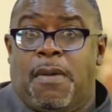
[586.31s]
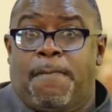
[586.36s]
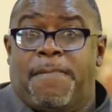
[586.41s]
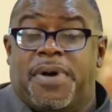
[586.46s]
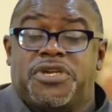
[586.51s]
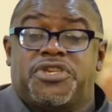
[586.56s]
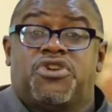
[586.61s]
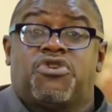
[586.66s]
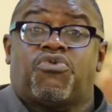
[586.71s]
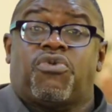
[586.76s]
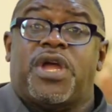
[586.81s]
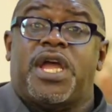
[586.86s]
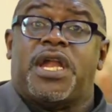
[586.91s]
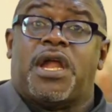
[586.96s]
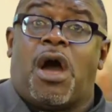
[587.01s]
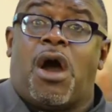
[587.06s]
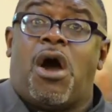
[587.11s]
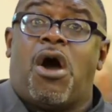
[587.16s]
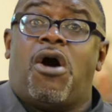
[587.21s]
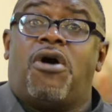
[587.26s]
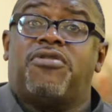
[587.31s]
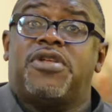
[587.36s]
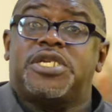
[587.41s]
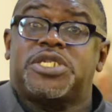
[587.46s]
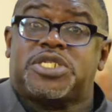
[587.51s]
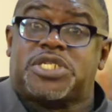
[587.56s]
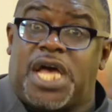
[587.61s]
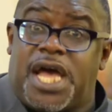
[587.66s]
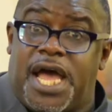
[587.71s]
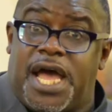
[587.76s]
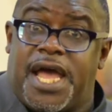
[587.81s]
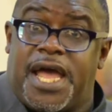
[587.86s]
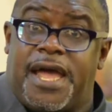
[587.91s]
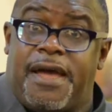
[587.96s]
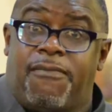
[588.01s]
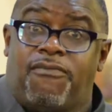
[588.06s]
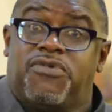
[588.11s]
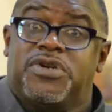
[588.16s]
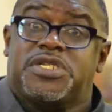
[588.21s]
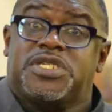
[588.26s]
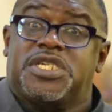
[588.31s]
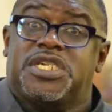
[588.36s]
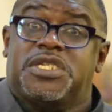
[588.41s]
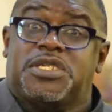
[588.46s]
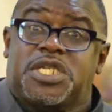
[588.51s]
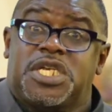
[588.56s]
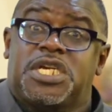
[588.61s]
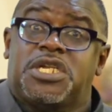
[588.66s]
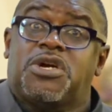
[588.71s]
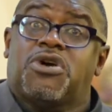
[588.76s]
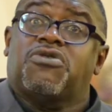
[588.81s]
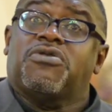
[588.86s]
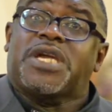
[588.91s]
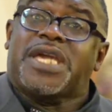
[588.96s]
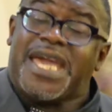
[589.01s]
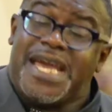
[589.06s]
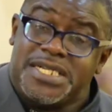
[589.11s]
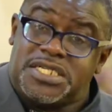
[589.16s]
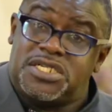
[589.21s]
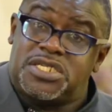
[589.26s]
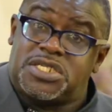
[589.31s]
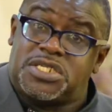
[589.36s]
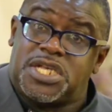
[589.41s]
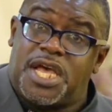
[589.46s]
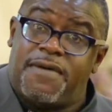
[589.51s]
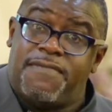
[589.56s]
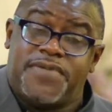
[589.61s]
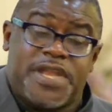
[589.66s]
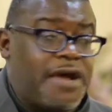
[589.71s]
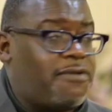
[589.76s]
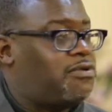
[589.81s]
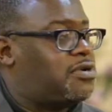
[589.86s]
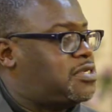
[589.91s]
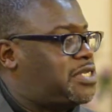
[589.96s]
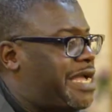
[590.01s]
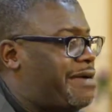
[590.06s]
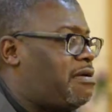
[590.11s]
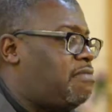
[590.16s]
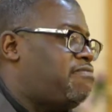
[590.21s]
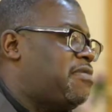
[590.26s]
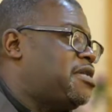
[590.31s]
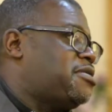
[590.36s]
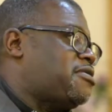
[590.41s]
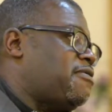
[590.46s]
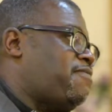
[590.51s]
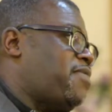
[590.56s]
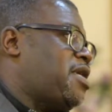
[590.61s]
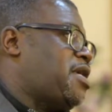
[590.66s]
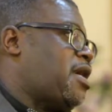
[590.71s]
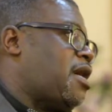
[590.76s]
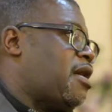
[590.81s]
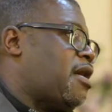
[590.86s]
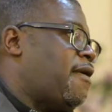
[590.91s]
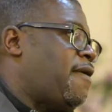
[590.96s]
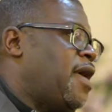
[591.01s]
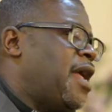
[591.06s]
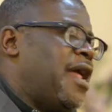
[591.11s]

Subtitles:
But you ran all this time with the intent on catching something that was never meant to be caught.